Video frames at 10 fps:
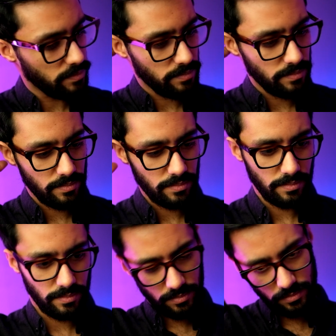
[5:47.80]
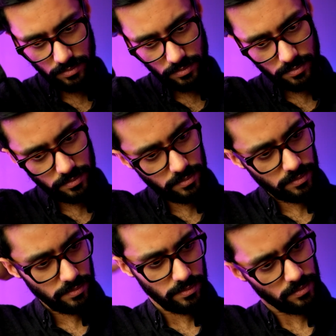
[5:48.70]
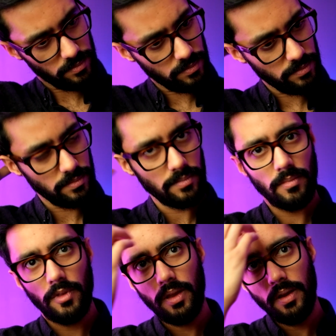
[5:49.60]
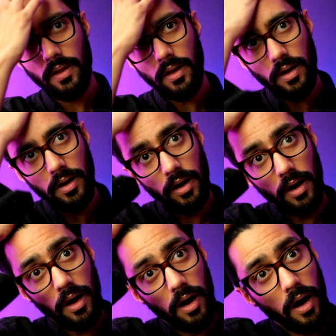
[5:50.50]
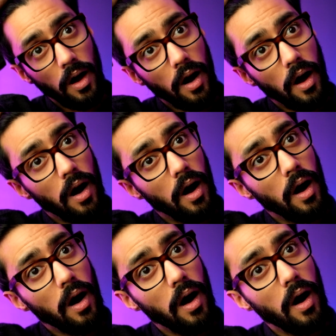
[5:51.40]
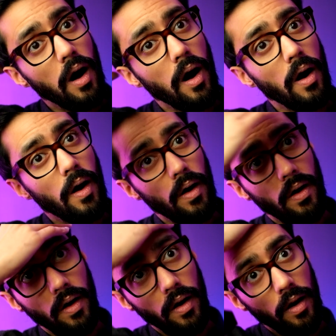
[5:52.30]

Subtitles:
(silence)